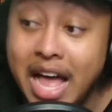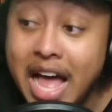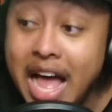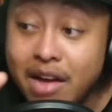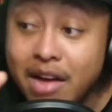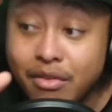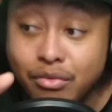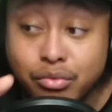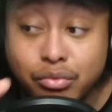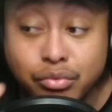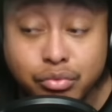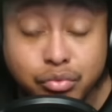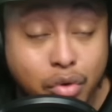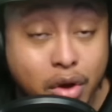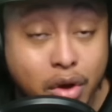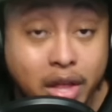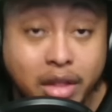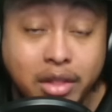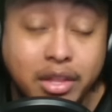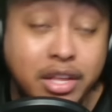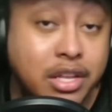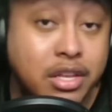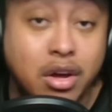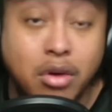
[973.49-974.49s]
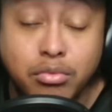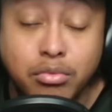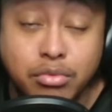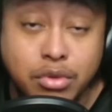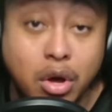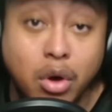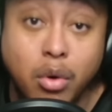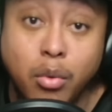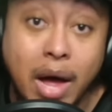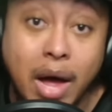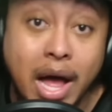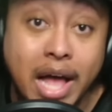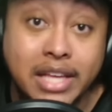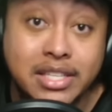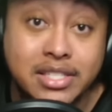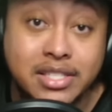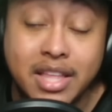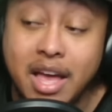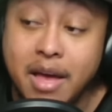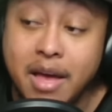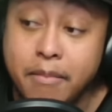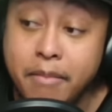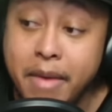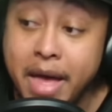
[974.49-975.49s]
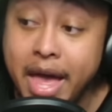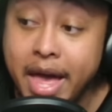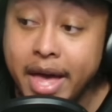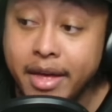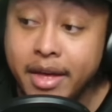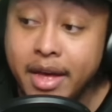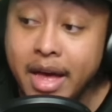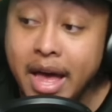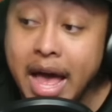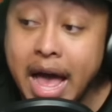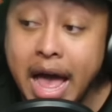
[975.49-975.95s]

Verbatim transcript: I really don't know why it's that bad.